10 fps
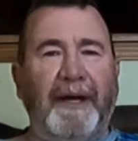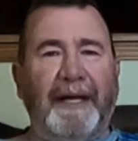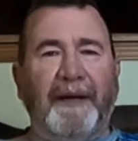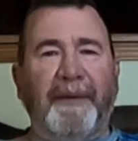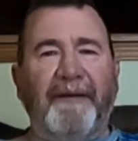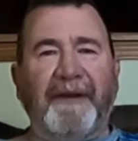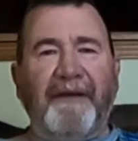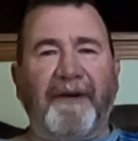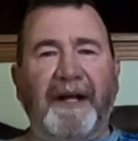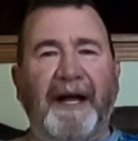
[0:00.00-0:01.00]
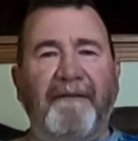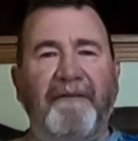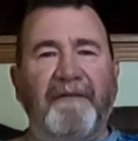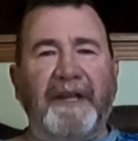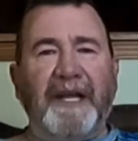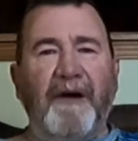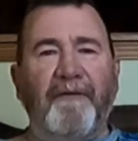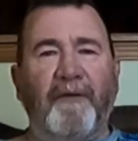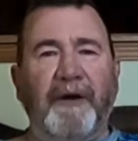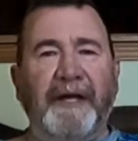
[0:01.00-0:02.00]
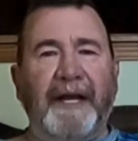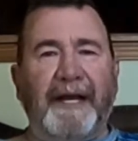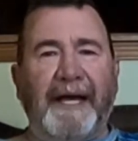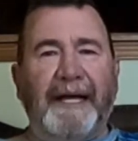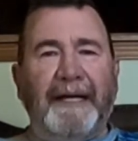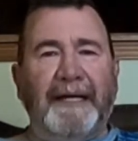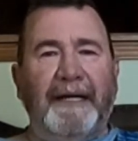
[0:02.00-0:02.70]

Got a little bit of a different kind of a video for you today.